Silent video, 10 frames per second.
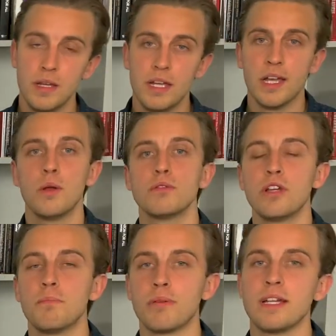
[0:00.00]
It also
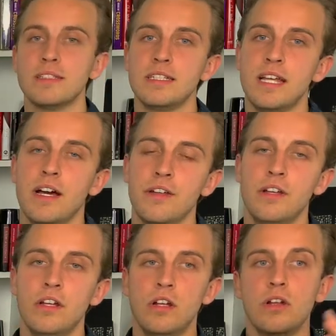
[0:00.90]
breaks it down,
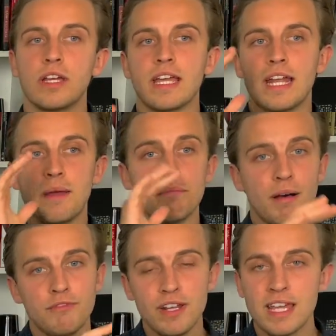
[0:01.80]
looking at it
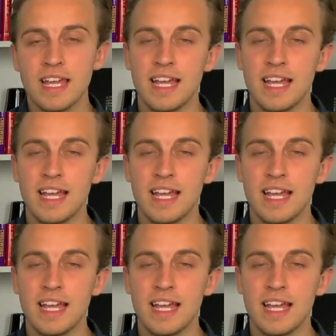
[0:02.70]
monthly